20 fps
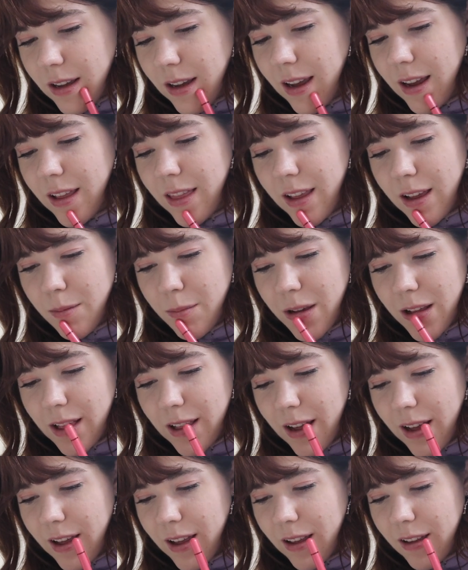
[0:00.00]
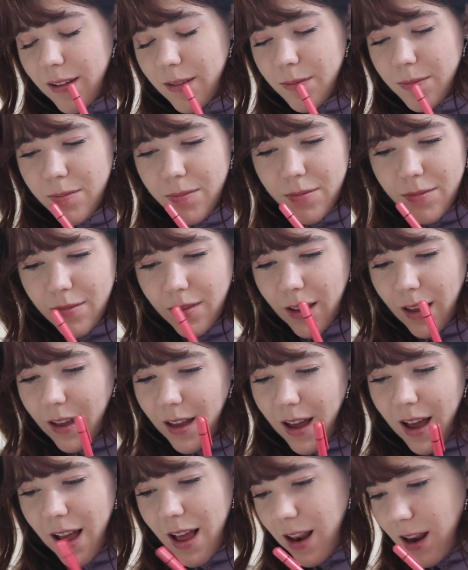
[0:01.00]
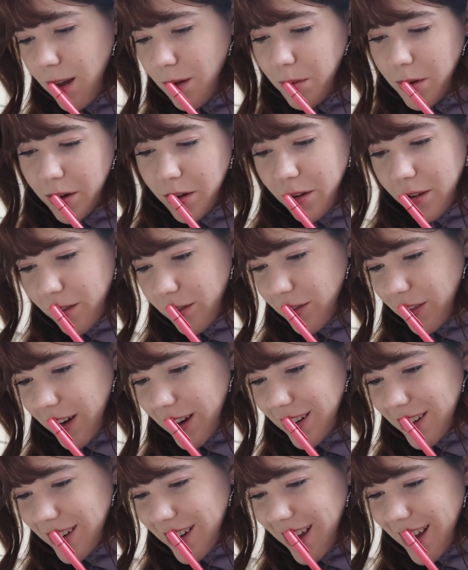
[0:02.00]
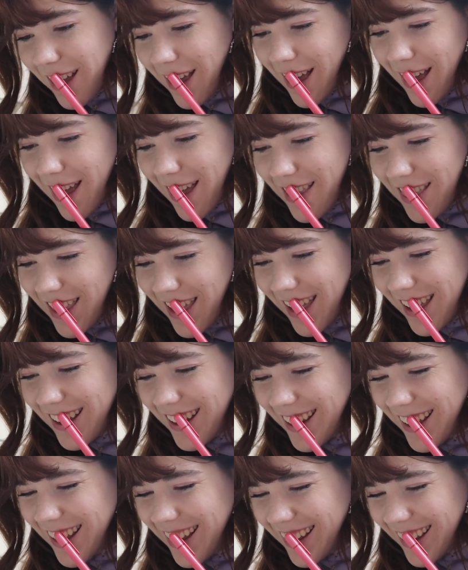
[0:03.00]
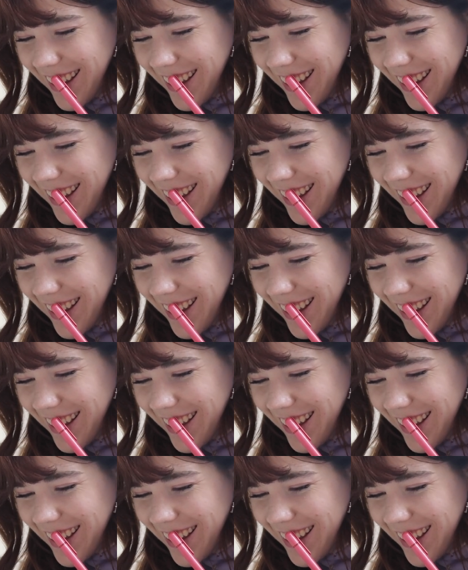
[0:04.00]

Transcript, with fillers: And then being like, I love my girlfriend. And then